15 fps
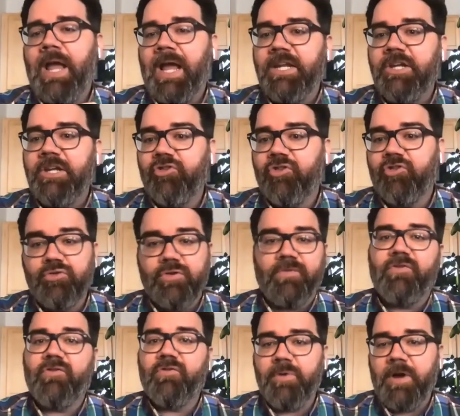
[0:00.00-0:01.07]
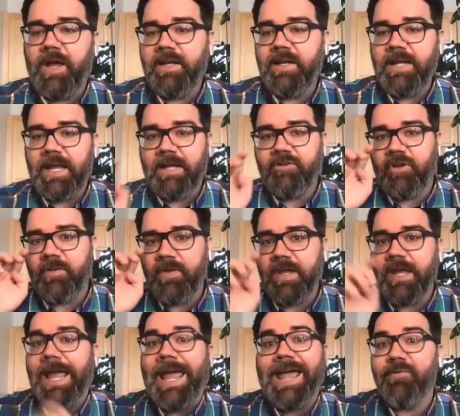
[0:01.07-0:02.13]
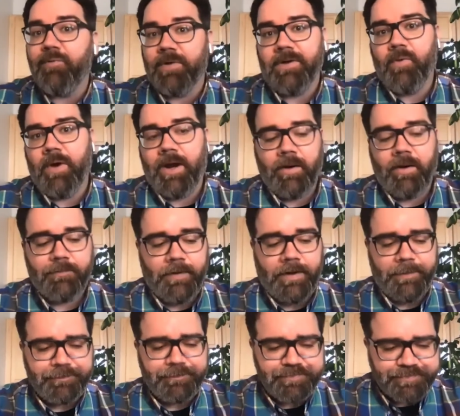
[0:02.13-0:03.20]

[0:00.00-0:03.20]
and he just sort of spread HIV everywhere, right?